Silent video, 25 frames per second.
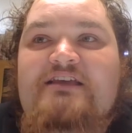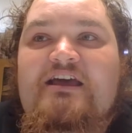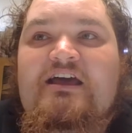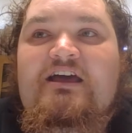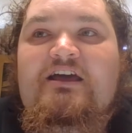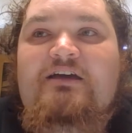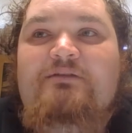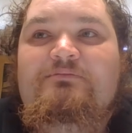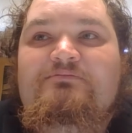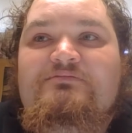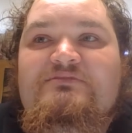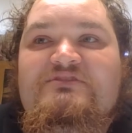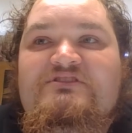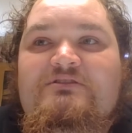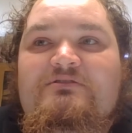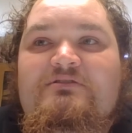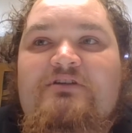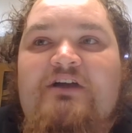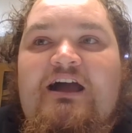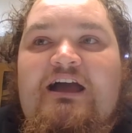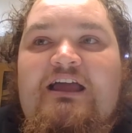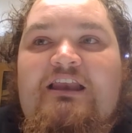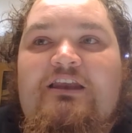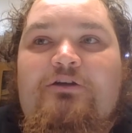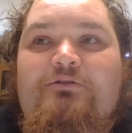So
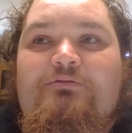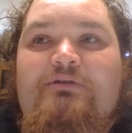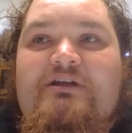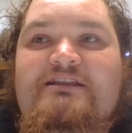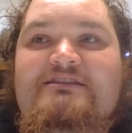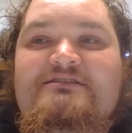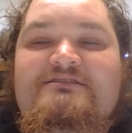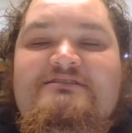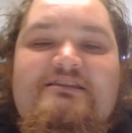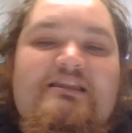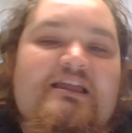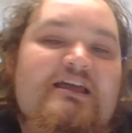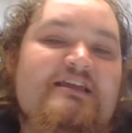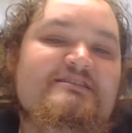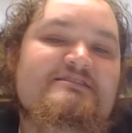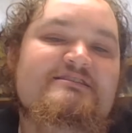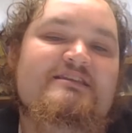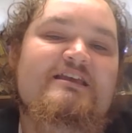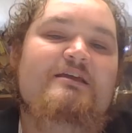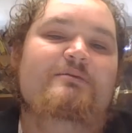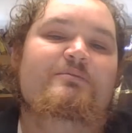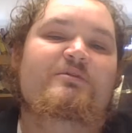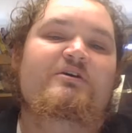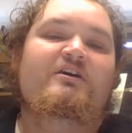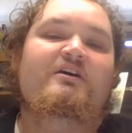Kylo Ren's
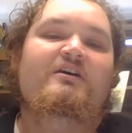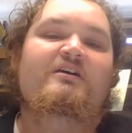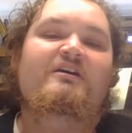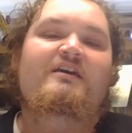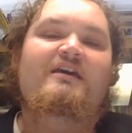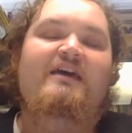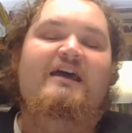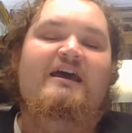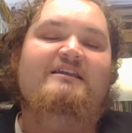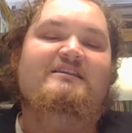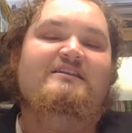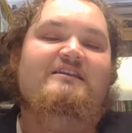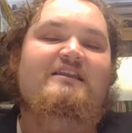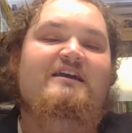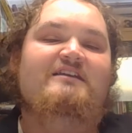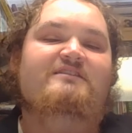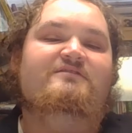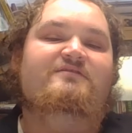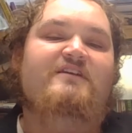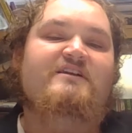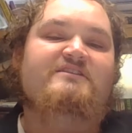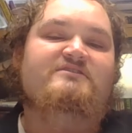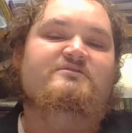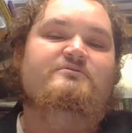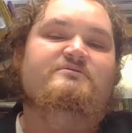lightsaber had a light
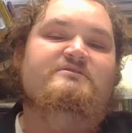effect.